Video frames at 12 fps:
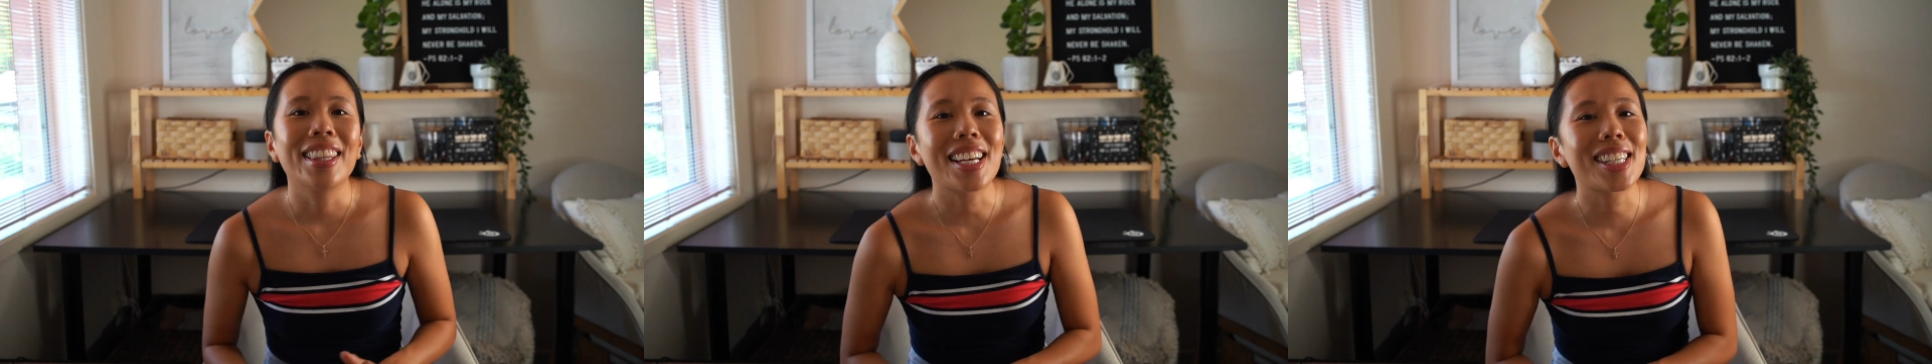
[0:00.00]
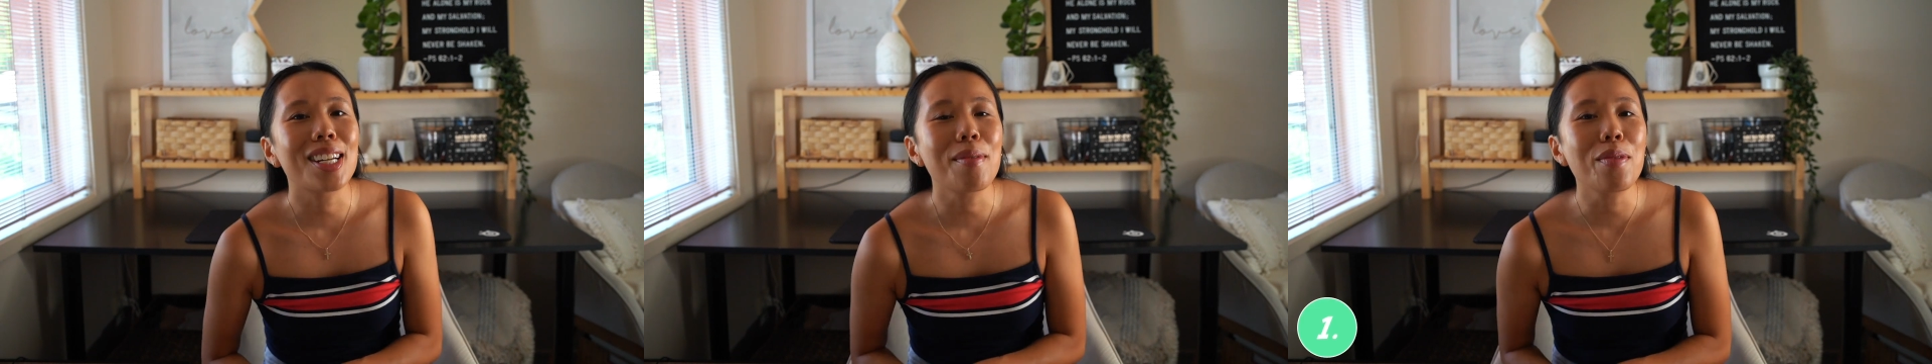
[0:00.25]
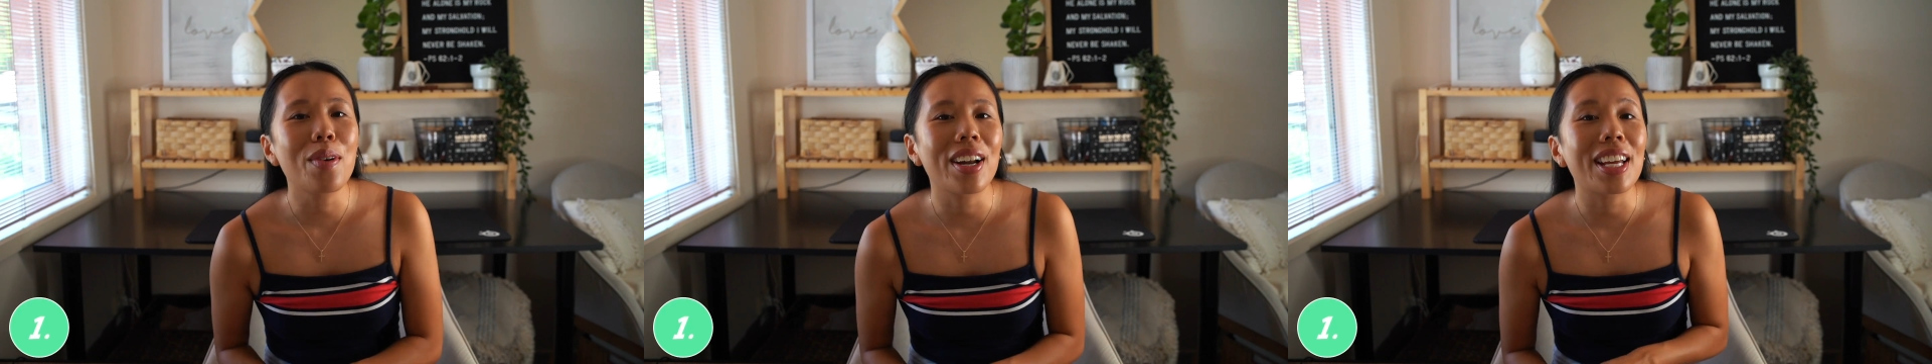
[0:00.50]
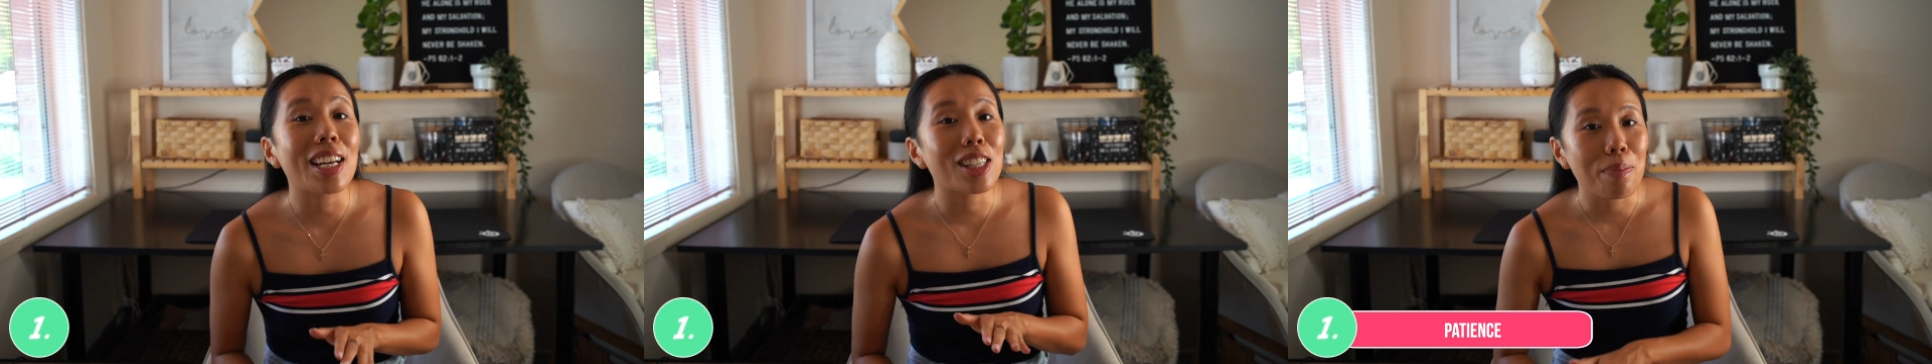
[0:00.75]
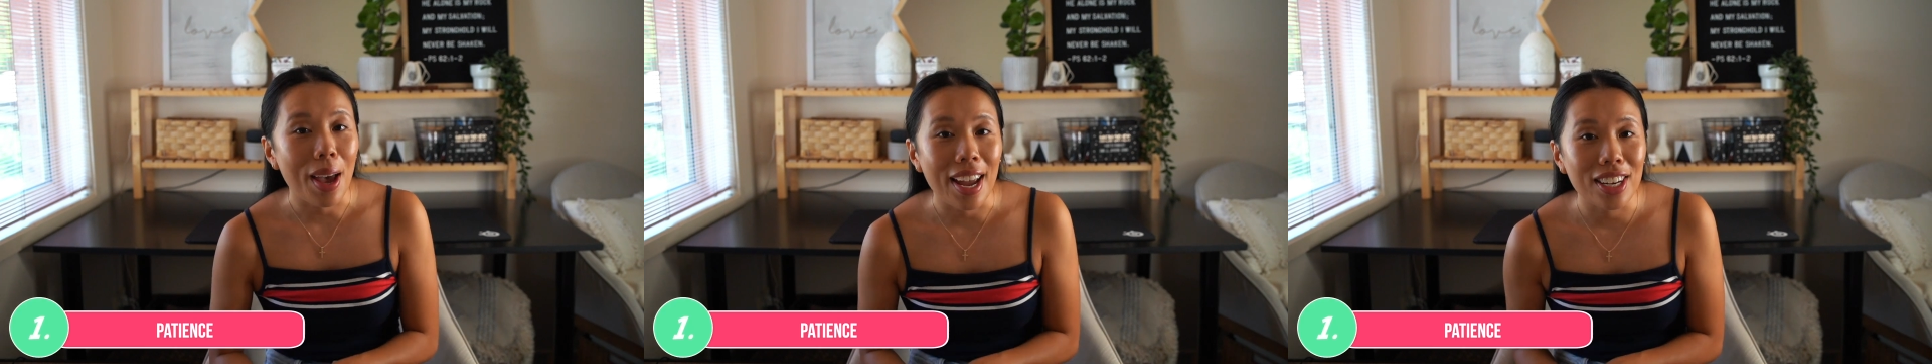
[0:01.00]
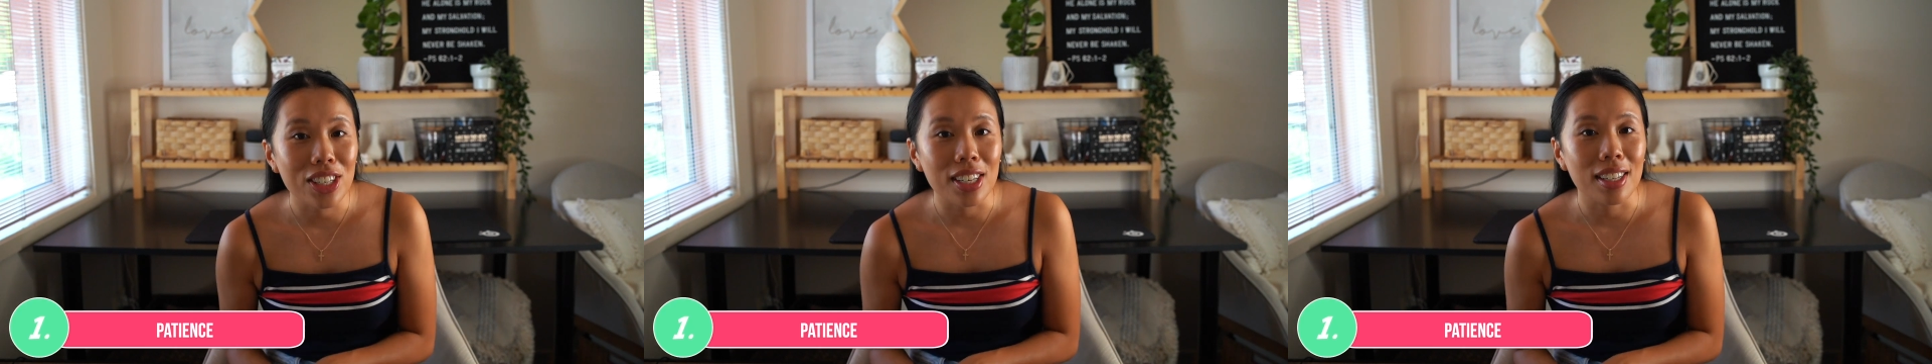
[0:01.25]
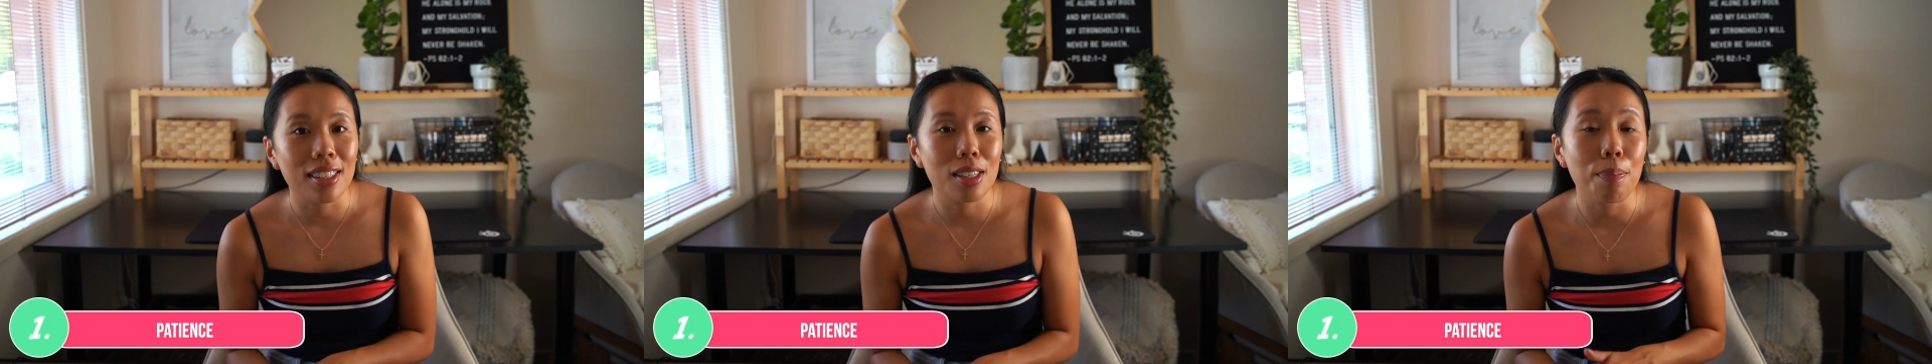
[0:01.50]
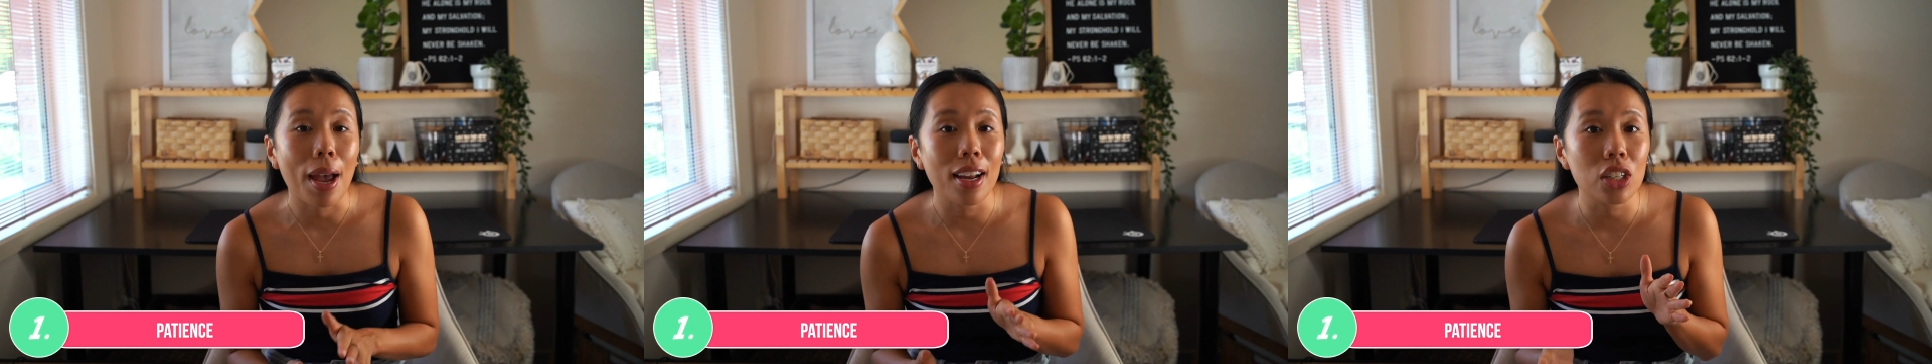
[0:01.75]
Lesson number one is
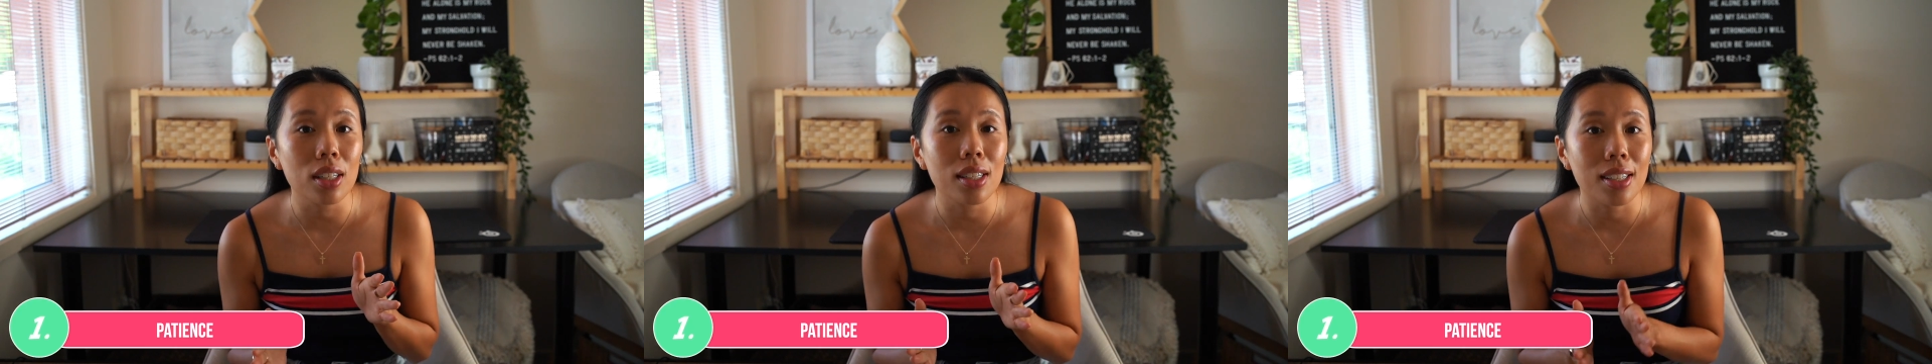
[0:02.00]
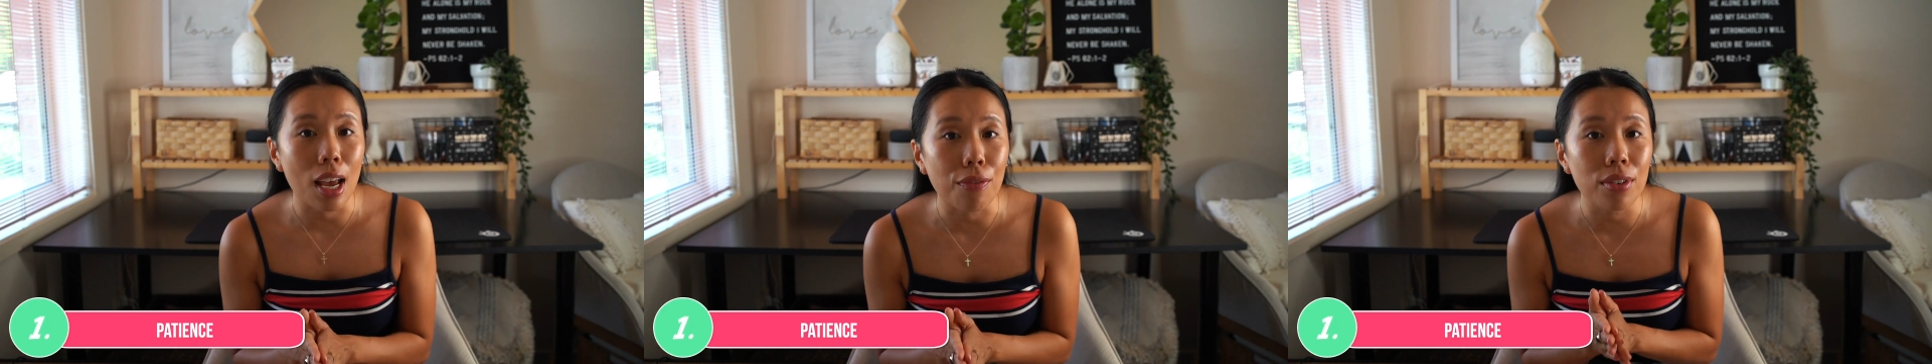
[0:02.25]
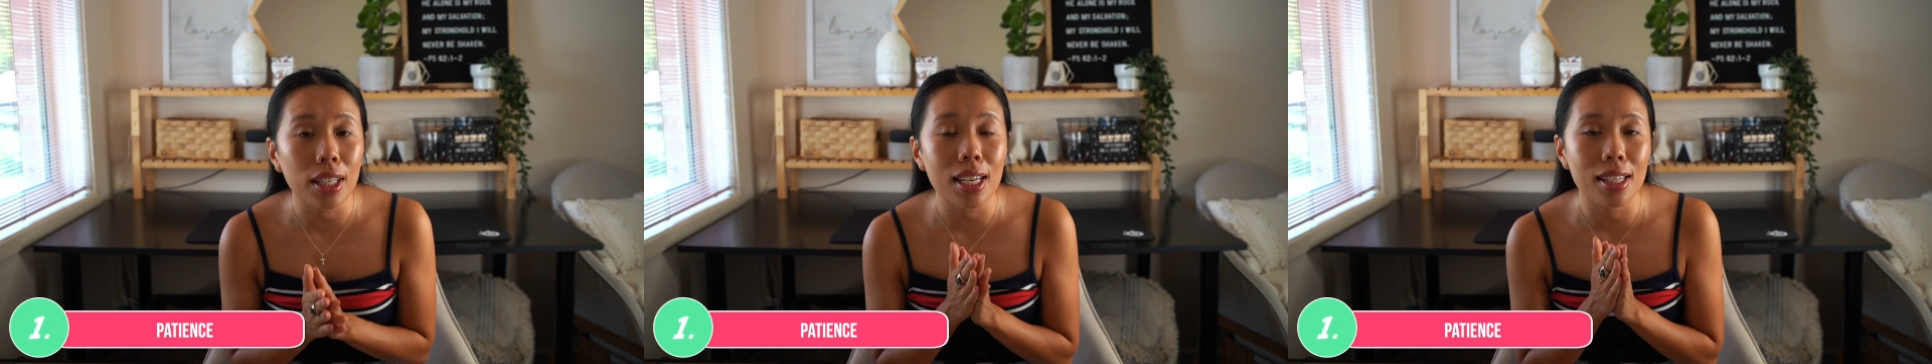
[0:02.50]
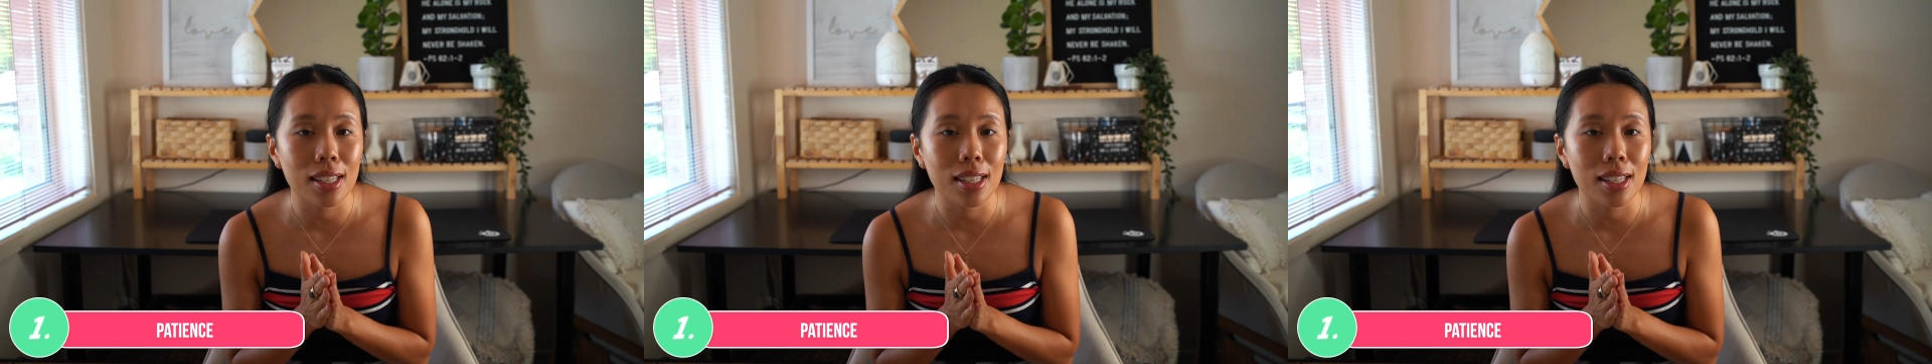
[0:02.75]
patience. Patience definitely is